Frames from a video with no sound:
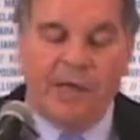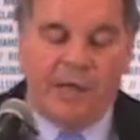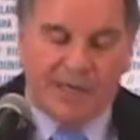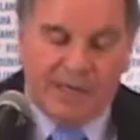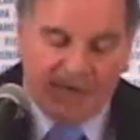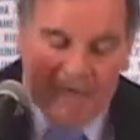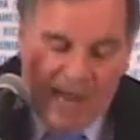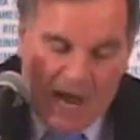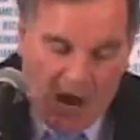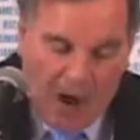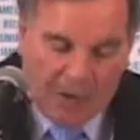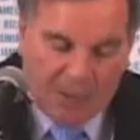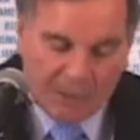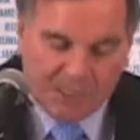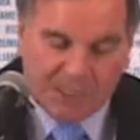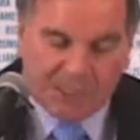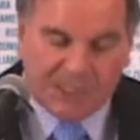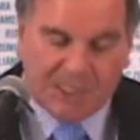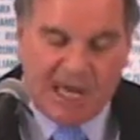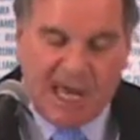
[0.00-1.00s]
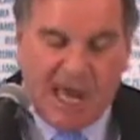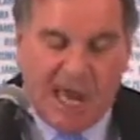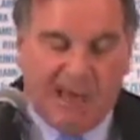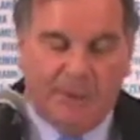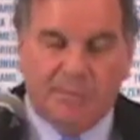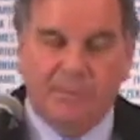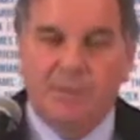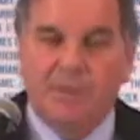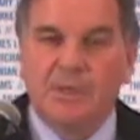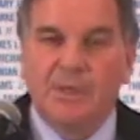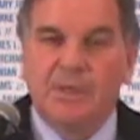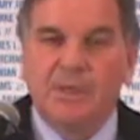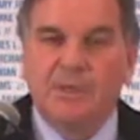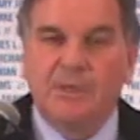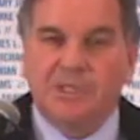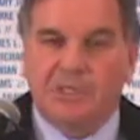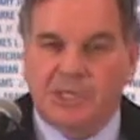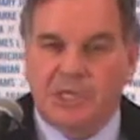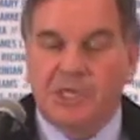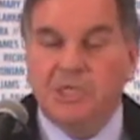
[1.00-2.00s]
now it is a time
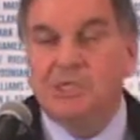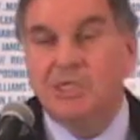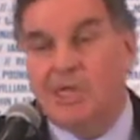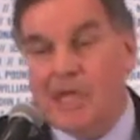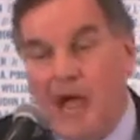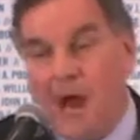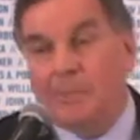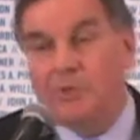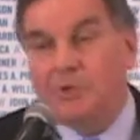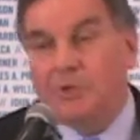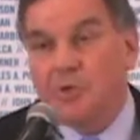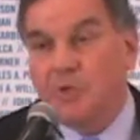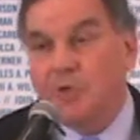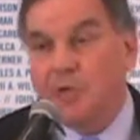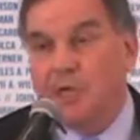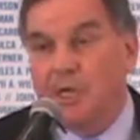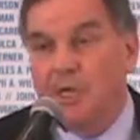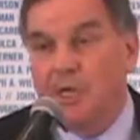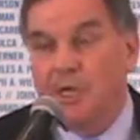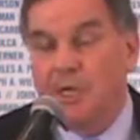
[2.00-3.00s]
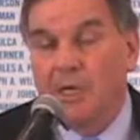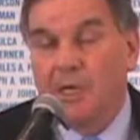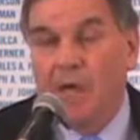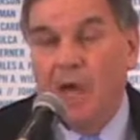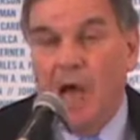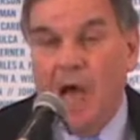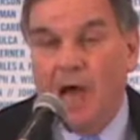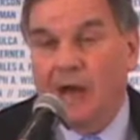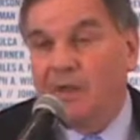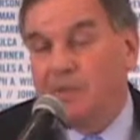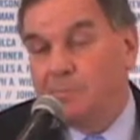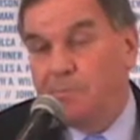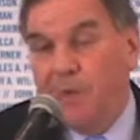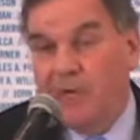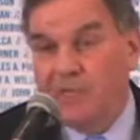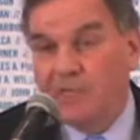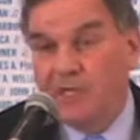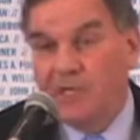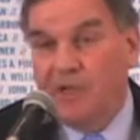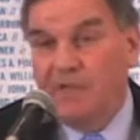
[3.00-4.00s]
to seize the opportunity how to
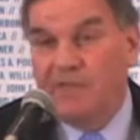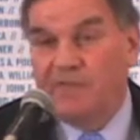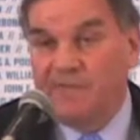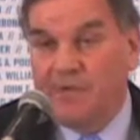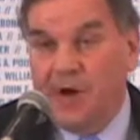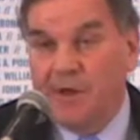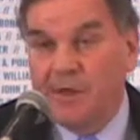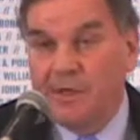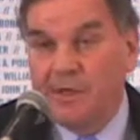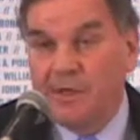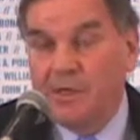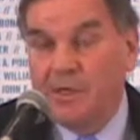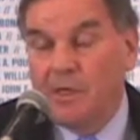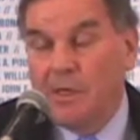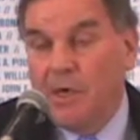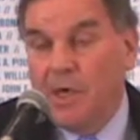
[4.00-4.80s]
basically fund